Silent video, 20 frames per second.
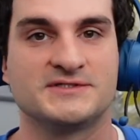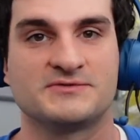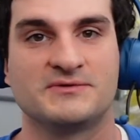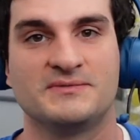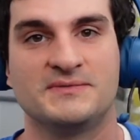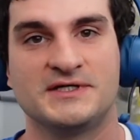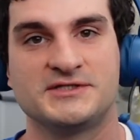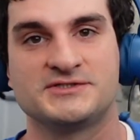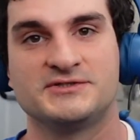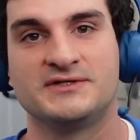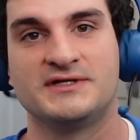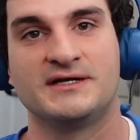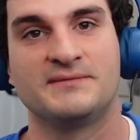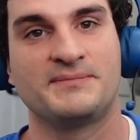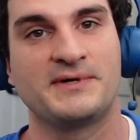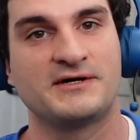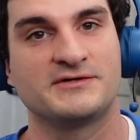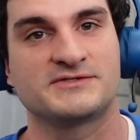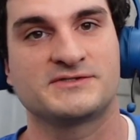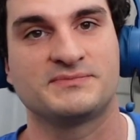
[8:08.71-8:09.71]
You want to make sure you get
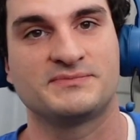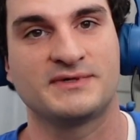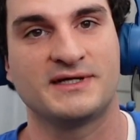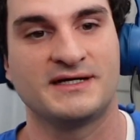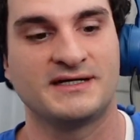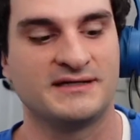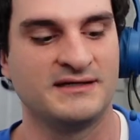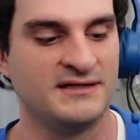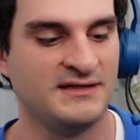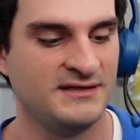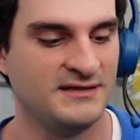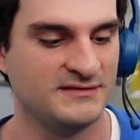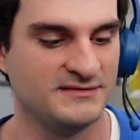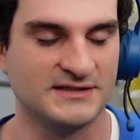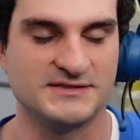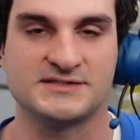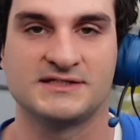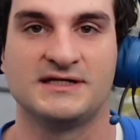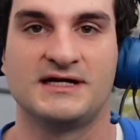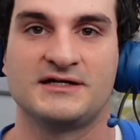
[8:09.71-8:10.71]
a power supply
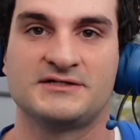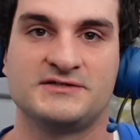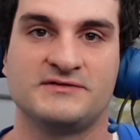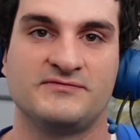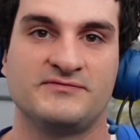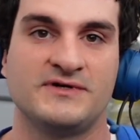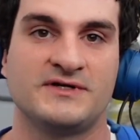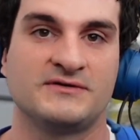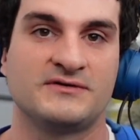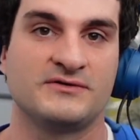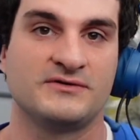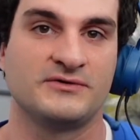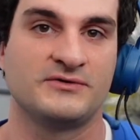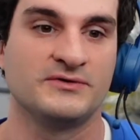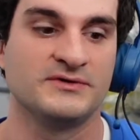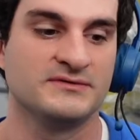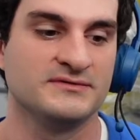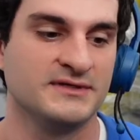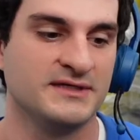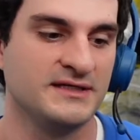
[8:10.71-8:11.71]
that's going to actually fit
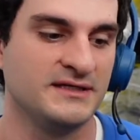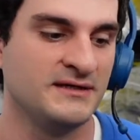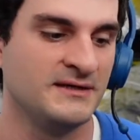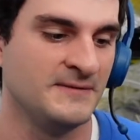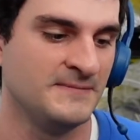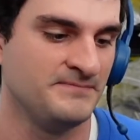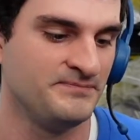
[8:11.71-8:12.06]
accordingly,